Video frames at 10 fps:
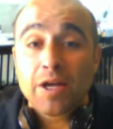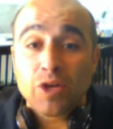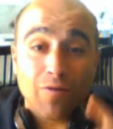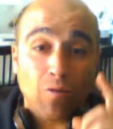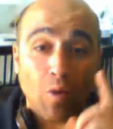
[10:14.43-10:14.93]

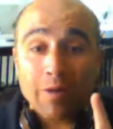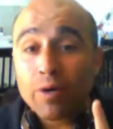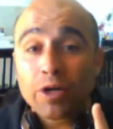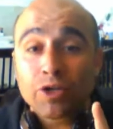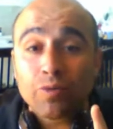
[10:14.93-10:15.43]
You have one
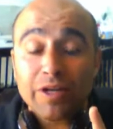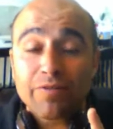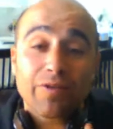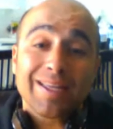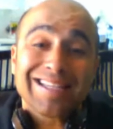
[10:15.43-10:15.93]
book to read
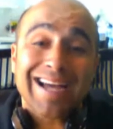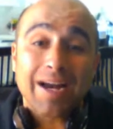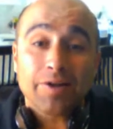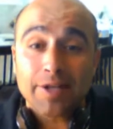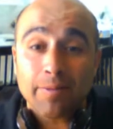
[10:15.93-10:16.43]
for the
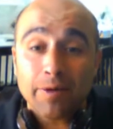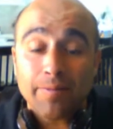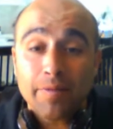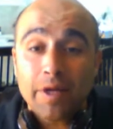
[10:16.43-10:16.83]
entire summer.